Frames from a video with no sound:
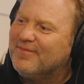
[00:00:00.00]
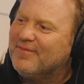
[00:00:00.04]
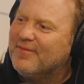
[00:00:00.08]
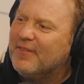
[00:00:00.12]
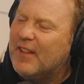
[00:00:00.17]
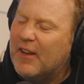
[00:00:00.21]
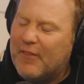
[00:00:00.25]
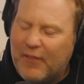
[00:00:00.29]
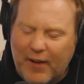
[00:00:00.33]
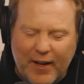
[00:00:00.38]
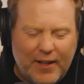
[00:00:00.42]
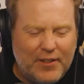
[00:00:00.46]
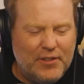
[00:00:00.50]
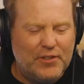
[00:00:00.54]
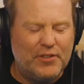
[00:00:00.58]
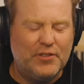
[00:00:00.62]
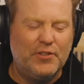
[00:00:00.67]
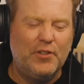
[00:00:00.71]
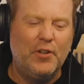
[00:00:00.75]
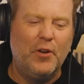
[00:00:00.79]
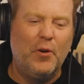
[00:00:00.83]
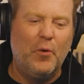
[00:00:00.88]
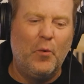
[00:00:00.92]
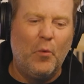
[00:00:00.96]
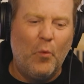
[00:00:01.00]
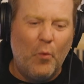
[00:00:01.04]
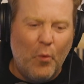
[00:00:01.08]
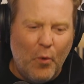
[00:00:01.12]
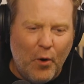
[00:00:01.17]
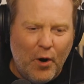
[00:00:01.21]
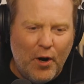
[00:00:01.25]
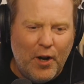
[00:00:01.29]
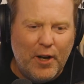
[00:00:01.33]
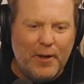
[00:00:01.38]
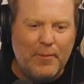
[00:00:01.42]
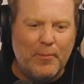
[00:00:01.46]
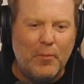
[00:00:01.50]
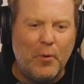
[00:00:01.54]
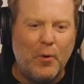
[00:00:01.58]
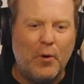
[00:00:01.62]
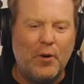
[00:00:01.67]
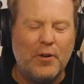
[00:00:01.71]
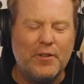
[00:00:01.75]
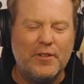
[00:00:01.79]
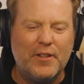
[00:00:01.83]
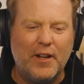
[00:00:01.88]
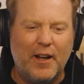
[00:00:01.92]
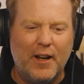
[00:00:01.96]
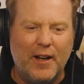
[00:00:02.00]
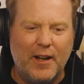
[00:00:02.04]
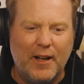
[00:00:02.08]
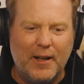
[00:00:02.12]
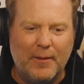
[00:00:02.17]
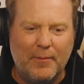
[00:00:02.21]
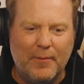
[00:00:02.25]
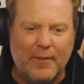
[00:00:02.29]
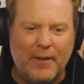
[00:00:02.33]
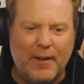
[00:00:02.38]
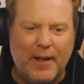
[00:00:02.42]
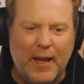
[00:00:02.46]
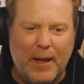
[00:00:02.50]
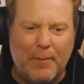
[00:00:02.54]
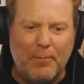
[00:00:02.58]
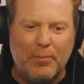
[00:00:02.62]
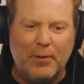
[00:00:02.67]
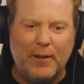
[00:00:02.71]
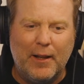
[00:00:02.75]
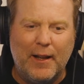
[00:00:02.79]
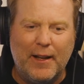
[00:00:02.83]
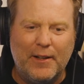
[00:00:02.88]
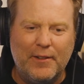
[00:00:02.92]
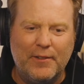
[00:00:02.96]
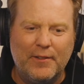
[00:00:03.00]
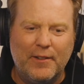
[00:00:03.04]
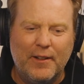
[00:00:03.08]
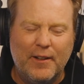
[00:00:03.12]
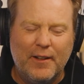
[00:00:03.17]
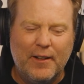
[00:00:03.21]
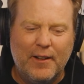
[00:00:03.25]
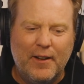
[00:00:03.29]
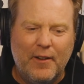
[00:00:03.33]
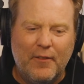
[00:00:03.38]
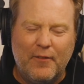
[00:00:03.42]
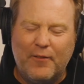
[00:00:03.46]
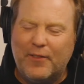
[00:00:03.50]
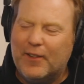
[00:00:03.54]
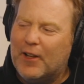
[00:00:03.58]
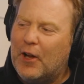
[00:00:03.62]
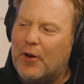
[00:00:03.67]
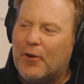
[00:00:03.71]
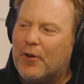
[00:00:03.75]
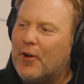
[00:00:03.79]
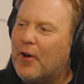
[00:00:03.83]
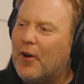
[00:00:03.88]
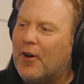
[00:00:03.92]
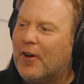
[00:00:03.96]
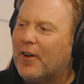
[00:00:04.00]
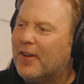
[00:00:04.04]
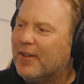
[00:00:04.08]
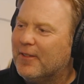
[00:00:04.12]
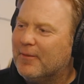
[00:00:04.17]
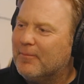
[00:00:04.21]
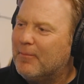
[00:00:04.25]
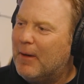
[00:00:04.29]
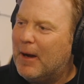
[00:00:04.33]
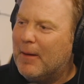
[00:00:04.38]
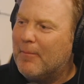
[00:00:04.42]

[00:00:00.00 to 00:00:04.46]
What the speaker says: if I could just do it one more time and play Float On by